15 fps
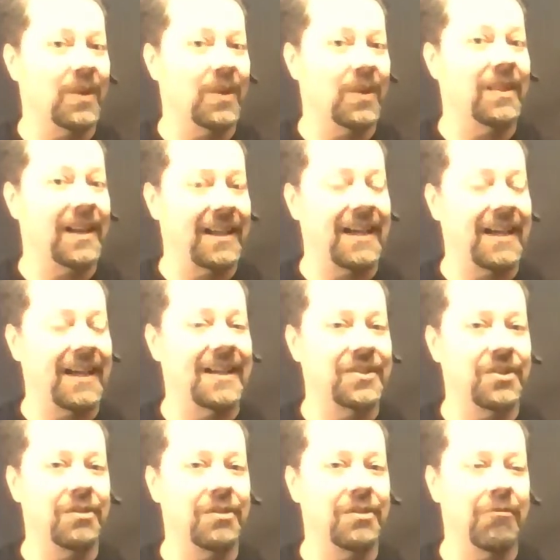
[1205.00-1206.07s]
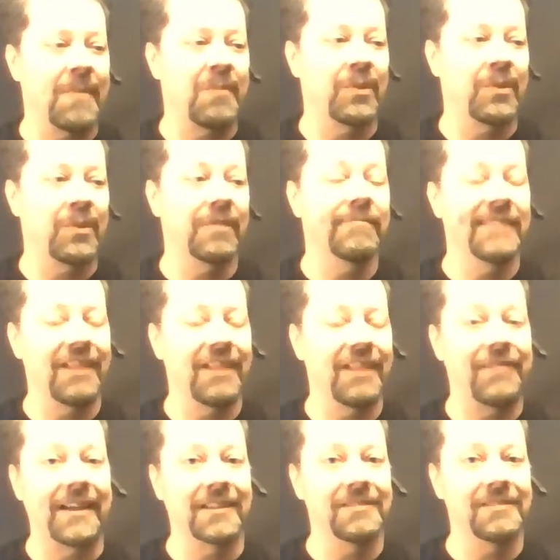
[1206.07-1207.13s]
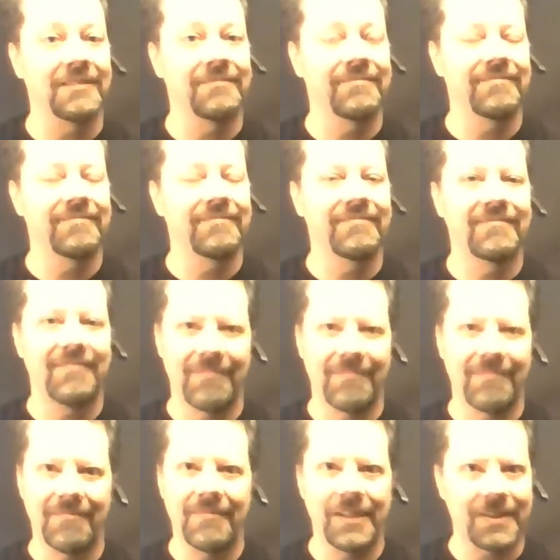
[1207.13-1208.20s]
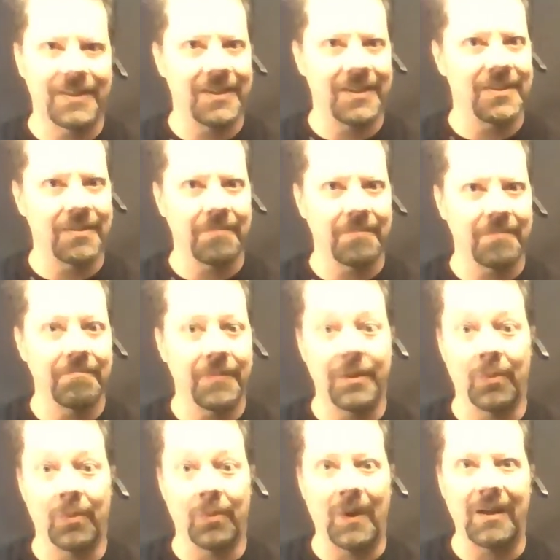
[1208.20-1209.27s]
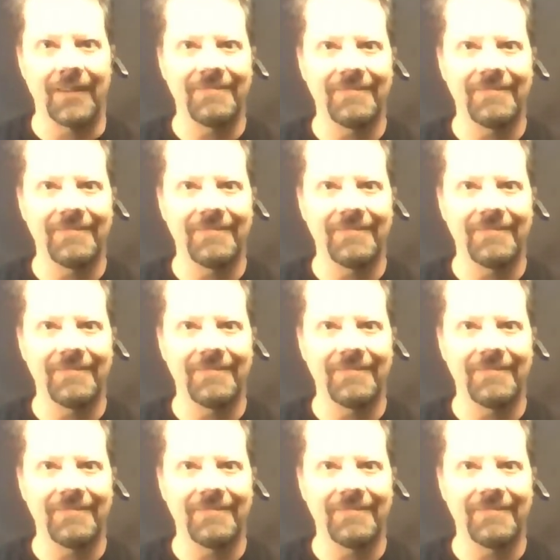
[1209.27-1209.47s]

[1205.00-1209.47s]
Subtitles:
that I asked you to remember. In fact, this is the one.